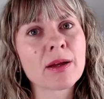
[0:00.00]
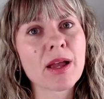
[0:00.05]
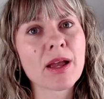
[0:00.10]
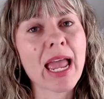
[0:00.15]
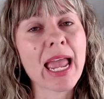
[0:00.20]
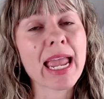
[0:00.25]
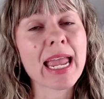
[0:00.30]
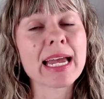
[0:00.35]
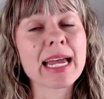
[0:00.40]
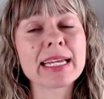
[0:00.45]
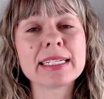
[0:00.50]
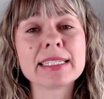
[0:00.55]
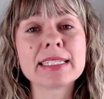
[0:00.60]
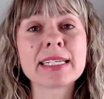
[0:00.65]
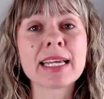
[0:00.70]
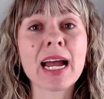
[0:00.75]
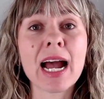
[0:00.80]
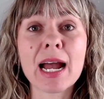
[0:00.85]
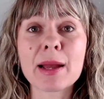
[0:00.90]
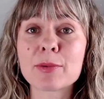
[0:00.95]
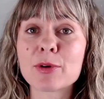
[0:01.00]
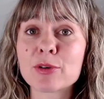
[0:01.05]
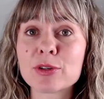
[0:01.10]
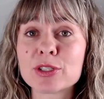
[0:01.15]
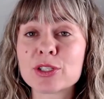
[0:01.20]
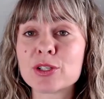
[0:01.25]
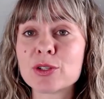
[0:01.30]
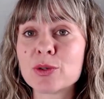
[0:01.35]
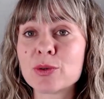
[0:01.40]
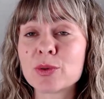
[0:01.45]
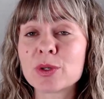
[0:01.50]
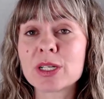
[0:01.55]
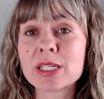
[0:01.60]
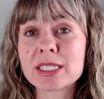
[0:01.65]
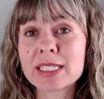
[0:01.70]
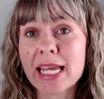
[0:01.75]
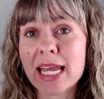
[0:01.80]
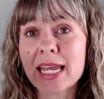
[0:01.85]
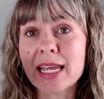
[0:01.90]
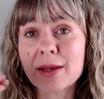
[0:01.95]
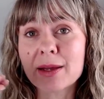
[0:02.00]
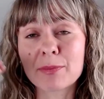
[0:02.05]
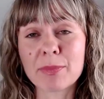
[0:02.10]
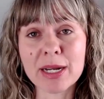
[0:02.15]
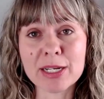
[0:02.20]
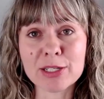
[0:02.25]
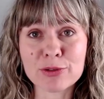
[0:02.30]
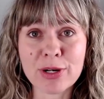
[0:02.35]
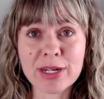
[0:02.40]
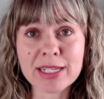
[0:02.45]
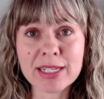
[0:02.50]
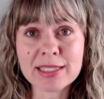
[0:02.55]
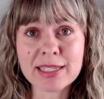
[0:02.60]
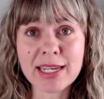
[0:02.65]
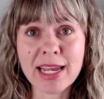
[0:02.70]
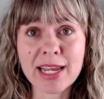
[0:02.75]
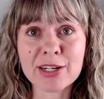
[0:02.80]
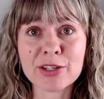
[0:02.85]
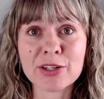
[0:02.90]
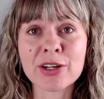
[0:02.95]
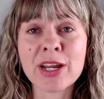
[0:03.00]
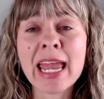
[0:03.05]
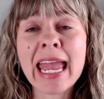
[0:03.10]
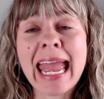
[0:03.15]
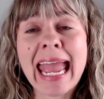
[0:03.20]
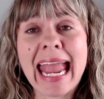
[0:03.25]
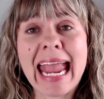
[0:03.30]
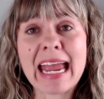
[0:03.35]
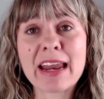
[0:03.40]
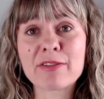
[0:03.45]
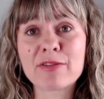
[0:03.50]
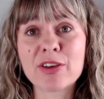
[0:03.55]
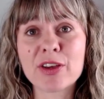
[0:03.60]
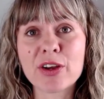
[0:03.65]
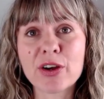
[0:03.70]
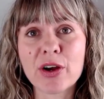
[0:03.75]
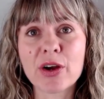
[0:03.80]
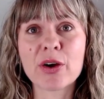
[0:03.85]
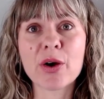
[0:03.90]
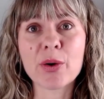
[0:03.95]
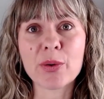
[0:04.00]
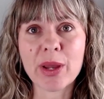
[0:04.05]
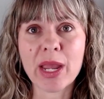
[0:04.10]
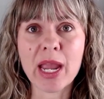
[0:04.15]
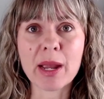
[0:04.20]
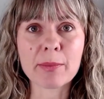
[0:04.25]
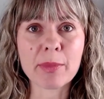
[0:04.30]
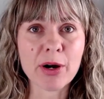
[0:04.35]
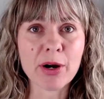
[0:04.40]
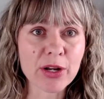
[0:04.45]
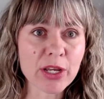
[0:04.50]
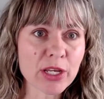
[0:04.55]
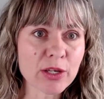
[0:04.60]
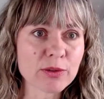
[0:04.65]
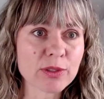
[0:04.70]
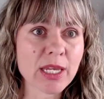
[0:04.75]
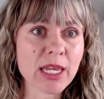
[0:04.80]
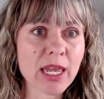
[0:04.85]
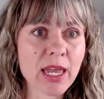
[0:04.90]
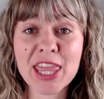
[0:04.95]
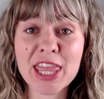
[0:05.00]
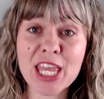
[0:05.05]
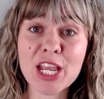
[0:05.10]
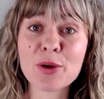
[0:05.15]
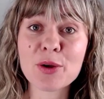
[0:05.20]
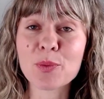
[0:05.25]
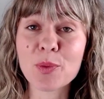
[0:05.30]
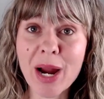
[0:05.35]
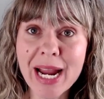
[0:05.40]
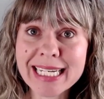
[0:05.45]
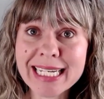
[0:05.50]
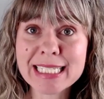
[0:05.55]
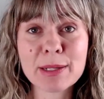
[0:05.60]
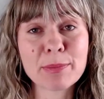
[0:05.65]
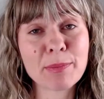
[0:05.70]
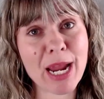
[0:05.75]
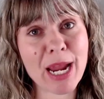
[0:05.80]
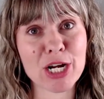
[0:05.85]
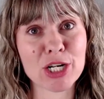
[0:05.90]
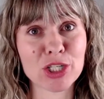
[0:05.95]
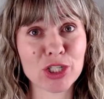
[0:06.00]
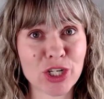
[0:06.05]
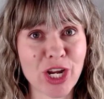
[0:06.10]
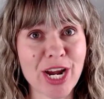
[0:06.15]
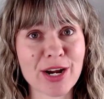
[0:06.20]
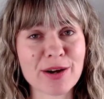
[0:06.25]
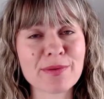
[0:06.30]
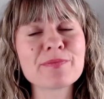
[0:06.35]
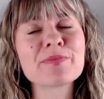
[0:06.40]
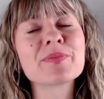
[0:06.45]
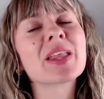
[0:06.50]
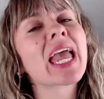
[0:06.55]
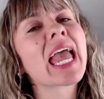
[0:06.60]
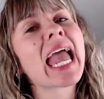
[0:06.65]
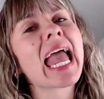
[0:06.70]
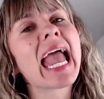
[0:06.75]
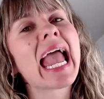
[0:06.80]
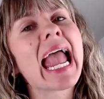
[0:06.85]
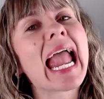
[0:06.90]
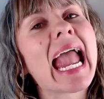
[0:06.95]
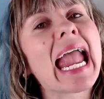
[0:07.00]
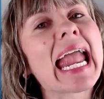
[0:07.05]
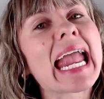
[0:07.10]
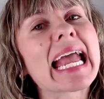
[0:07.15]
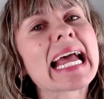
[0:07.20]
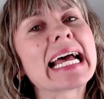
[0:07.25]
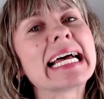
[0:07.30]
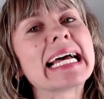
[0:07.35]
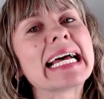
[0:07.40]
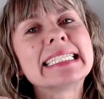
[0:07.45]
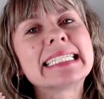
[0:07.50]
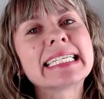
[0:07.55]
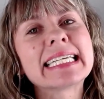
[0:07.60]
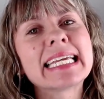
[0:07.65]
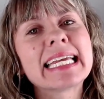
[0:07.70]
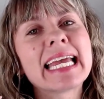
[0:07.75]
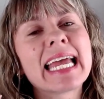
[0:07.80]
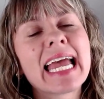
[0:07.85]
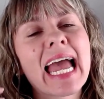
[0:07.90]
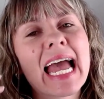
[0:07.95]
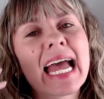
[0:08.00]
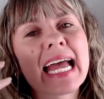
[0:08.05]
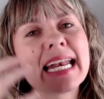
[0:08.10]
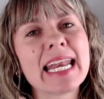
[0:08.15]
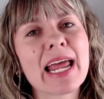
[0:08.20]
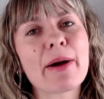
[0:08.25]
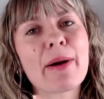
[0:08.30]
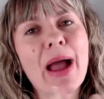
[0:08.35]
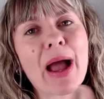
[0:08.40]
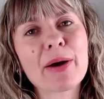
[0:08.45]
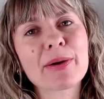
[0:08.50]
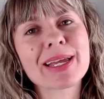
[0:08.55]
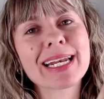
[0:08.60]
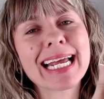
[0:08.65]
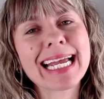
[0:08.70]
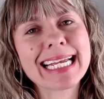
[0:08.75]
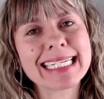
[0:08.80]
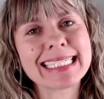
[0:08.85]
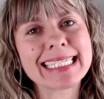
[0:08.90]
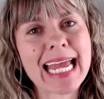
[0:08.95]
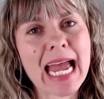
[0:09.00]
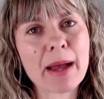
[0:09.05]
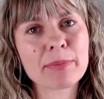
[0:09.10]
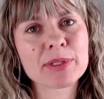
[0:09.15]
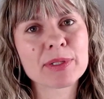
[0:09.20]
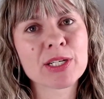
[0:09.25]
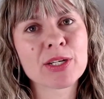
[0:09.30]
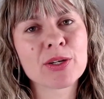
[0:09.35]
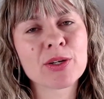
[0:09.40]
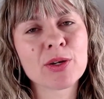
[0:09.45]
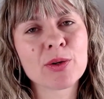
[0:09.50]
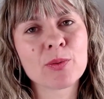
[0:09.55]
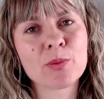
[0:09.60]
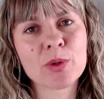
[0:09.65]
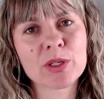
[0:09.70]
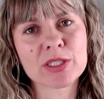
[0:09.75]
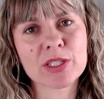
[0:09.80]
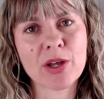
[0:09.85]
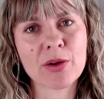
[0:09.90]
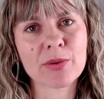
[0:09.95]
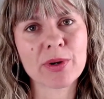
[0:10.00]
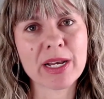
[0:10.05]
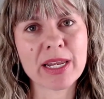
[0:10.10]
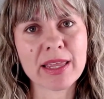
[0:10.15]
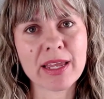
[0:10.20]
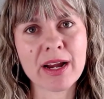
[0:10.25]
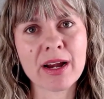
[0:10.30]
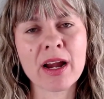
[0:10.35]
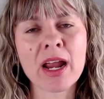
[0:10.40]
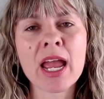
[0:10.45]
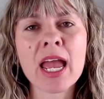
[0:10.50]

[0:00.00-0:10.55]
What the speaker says: and I'm going to take my stranded standard and figure out, okay, I'm already using Think, Write, Pair, Share. And now how can I adapt what's already there?